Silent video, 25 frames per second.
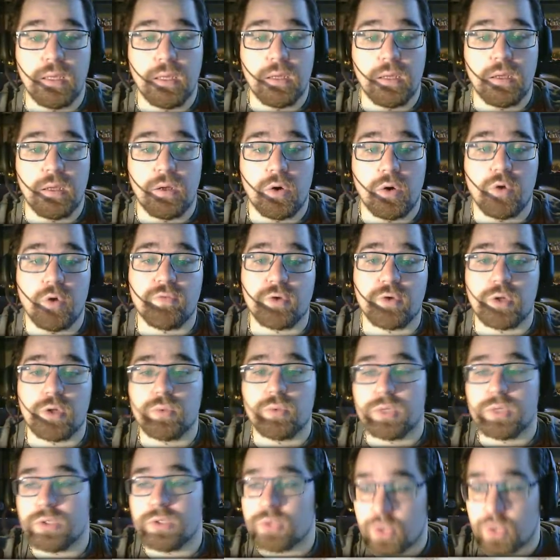Overall, we
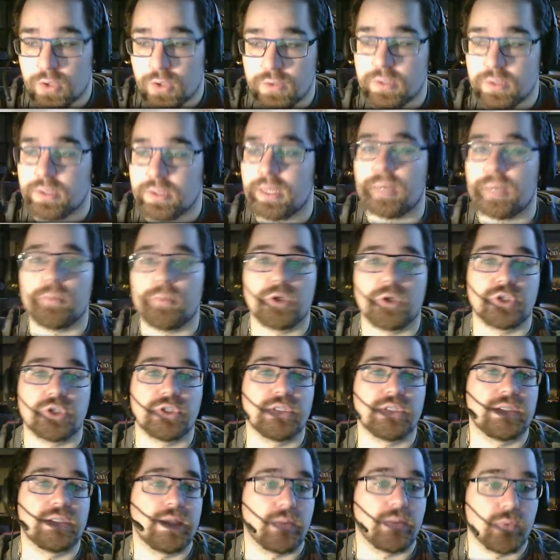use all the
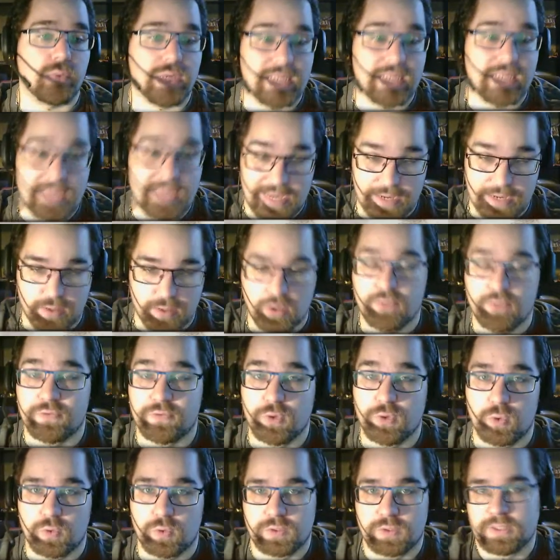Nightmarshes that we can, of
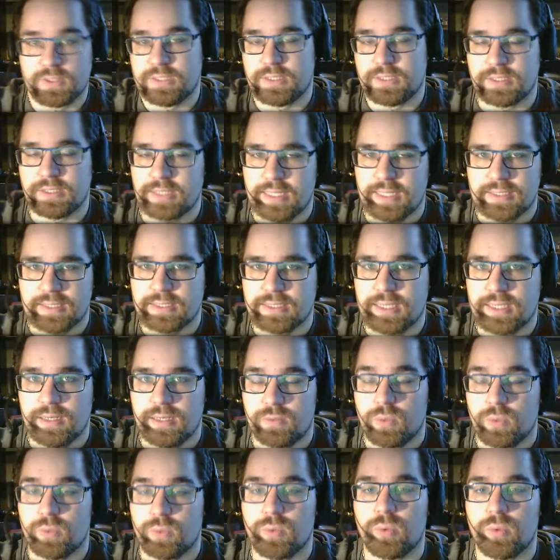course, because that's kind of
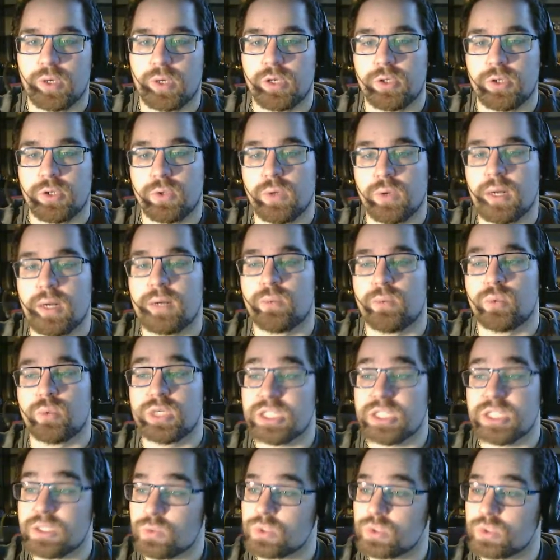what we want to do. I
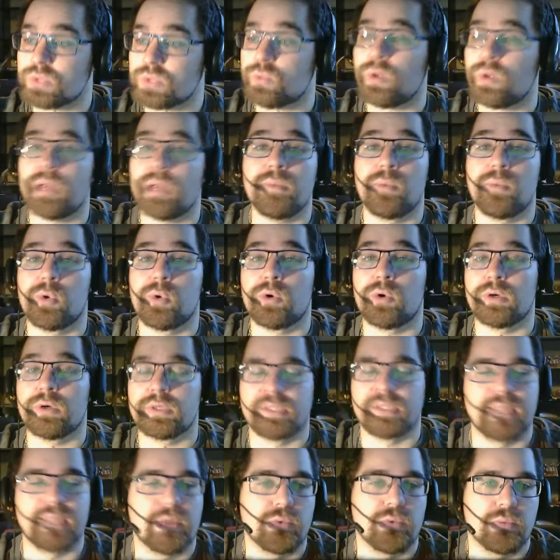wish there was one more,
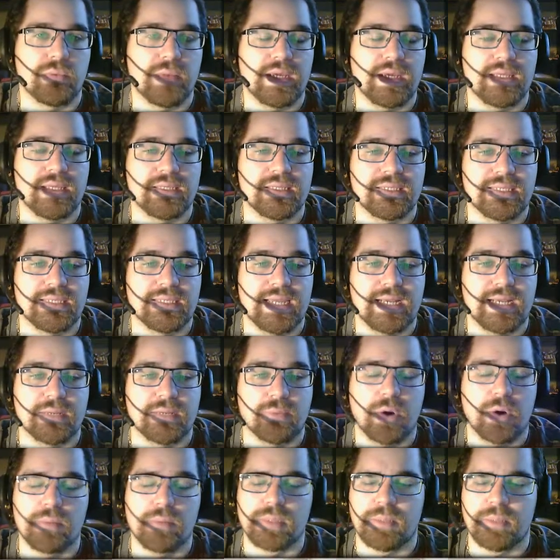because that would make this deck
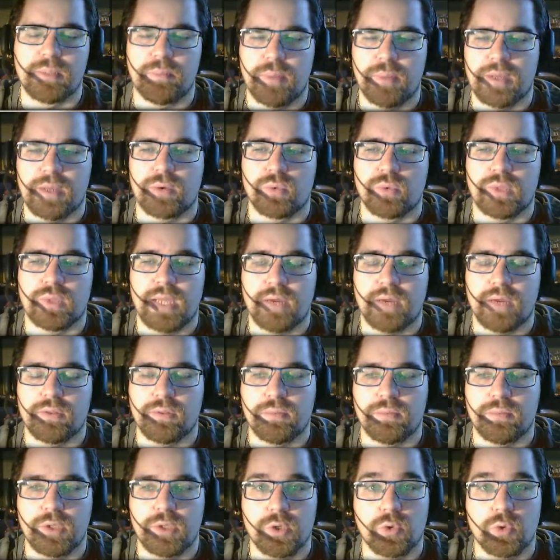probably better without the
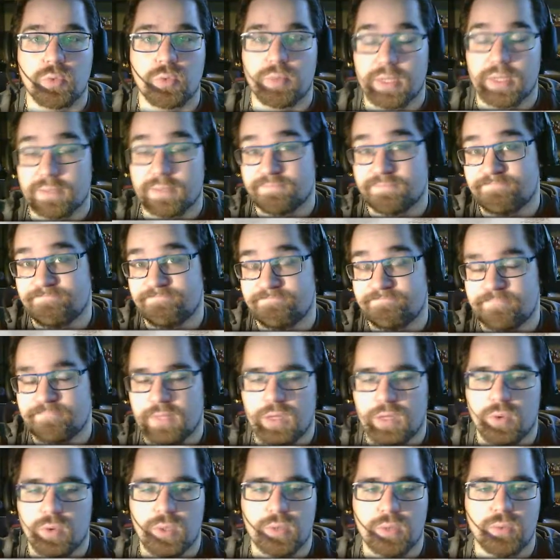Mew, but
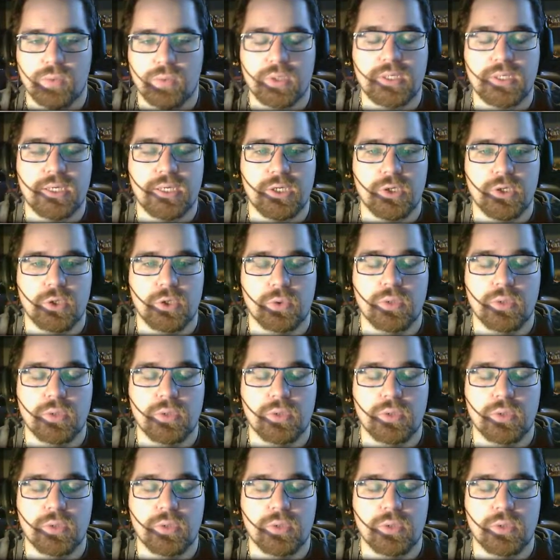oh well, what can you do?